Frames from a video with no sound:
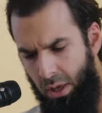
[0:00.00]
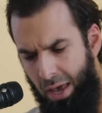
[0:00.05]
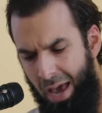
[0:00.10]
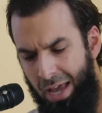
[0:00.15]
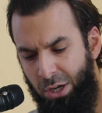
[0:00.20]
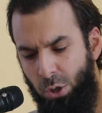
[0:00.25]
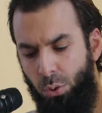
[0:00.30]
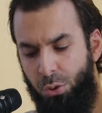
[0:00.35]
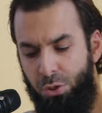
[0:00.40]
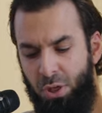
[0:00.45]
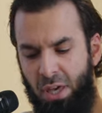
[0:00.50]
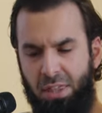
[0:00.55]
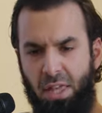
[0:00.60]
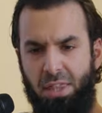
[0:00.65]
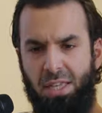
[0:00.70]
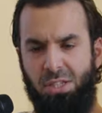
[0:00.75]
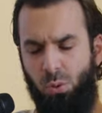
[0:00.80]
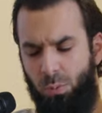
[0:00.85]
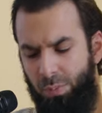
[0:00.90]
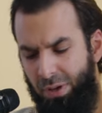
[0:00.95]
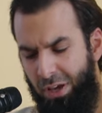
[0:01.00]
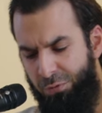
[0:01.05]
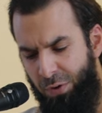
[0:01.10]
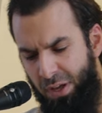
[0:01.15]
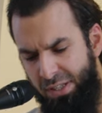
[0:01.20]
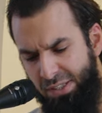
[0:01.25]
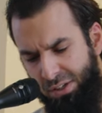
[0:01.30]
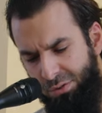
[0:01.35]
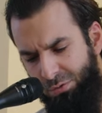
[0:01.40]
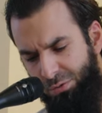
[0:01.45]
And you'd think that this would be
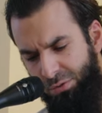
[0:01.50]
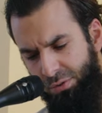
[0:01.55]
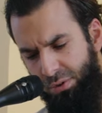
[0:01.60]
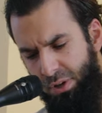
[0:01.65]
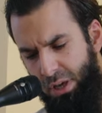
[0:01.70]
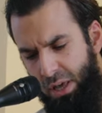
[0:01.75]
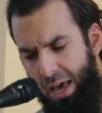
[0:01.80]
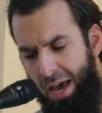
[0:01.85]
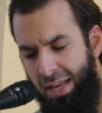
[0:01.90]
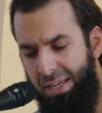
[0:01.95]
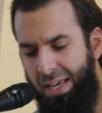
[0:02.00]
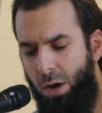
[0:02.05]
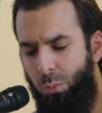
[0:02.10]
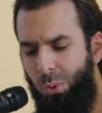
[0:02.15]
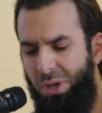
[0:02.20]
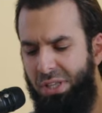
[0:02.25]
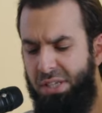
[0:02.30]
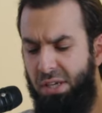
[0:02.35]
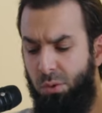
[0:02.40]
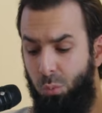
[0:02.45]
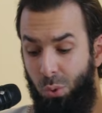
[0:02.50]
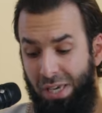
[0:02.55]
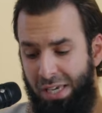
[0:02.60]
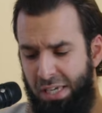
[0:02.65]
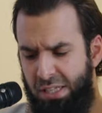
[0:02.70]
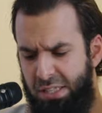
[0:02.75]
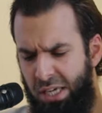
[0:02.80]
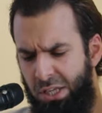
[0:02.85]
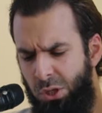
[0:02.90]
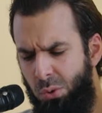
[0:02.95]
offensive, and yet we, t- we
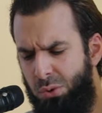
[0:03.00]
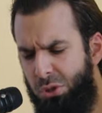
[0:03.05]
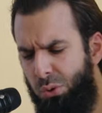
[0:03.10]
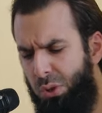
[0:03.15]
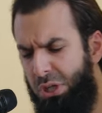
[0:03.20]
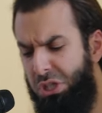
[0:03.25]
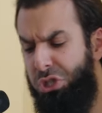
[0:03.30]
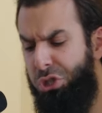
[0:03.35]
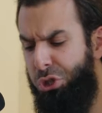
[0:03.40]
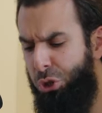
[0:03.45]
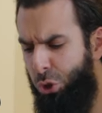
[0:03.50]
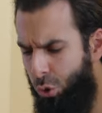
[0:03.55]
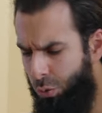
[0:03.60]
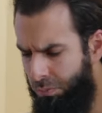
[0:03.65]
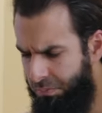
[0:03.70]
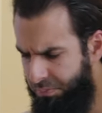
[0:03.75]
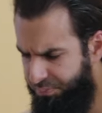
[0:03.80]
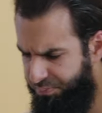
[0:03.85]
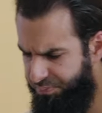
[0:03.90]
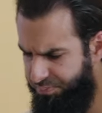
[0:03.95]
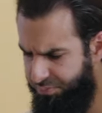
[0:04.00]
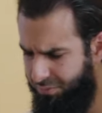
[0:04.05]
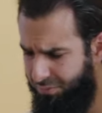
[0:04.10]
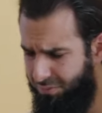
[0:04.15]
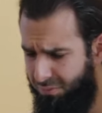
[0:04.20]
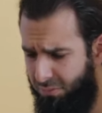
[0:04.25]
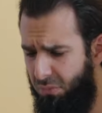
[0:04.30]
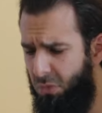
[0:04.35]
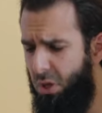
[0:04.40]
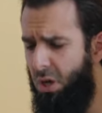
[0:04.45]
continue to consume,
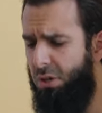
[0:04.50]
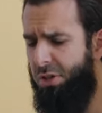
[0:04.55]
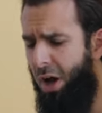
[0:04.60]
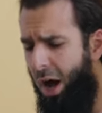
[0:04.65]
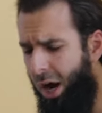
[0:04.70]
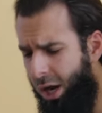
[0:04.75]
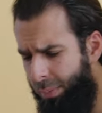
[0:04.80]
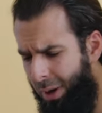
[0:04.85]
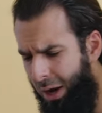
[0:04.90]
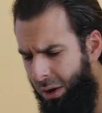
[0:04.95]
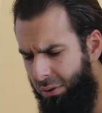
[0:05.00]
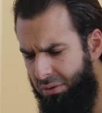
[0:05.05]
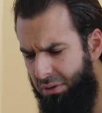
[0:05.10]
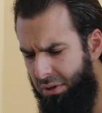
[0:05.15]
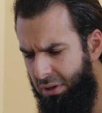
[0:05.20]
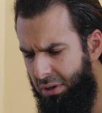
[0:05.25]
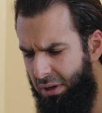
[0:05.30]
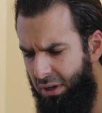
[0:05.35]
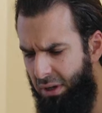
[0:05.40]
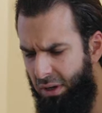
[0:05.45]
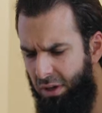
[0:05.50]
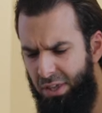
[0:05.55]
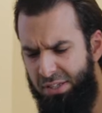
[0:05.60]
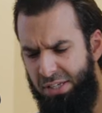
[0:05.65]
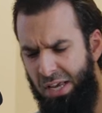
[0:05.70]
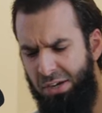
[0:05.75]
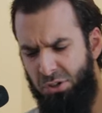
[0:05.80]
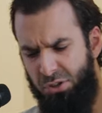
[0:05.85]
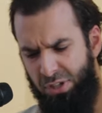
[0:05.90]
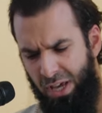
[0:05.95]
talk about this
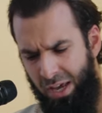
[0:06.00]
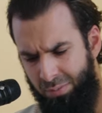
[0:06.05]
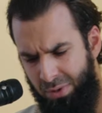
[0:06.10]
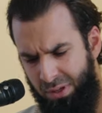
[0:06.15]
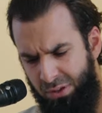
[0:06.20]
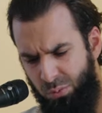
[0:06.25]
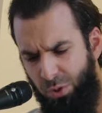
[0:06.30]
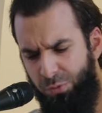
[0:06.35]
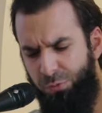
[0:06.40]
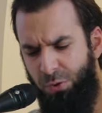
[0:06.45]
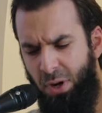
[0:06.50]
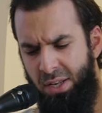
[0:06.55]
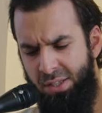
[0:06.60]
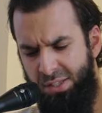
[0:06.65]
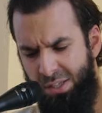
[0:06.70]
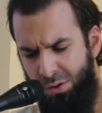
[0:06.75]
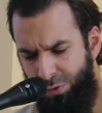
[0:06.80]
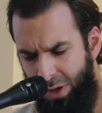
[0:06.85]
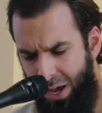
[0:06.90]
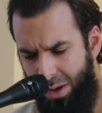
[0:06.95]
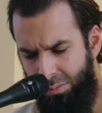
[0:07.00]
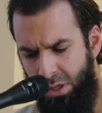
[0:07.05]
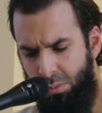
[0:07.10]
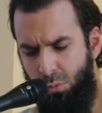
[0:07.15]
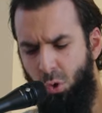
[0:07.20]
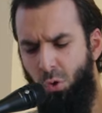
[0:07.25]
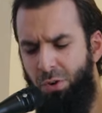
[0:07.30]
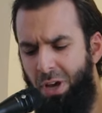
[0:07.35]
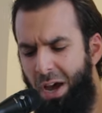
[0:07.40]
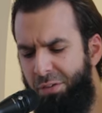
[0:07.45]
entertainment with friends and family,
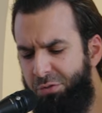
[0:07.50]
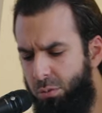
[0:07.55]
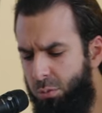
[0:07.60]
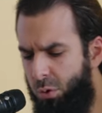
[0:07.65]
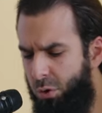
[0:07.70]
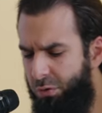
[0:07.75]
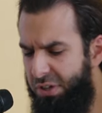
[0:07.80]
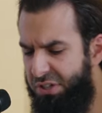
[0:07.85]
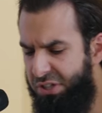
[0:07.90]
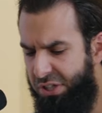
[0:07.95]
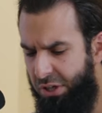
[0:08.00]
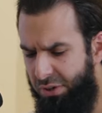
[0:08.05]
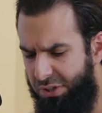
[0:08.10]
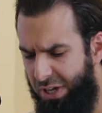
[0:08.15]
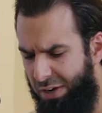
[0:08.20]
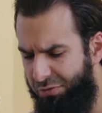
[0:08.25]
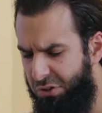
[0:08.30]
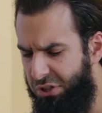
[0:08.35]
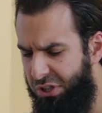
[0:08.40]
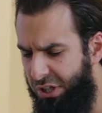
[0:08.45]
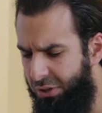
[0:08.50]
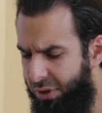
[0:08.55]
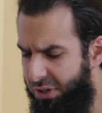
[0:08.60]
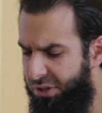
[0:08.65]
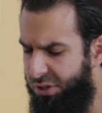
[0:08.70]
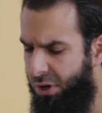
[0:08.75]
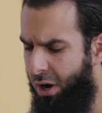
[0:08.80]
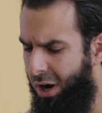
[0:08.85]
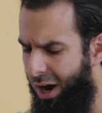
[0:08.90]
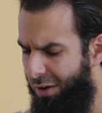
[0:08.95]
movie after movie, series after
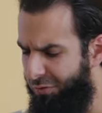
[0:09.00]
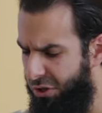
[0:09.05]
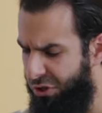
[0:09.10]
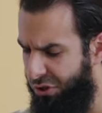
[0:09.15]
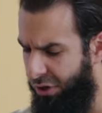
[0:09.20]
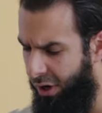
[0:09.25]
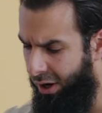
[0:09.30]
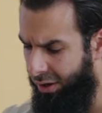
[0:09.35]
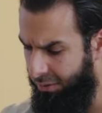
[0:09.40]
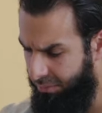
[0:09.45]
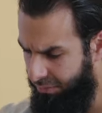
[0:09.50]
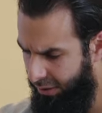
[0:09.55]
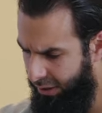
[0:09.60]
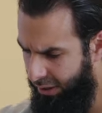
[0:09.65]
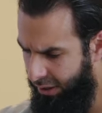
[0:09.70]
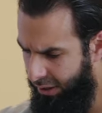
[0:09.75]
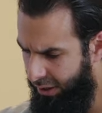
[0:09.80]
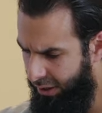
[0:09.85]
series, song after song,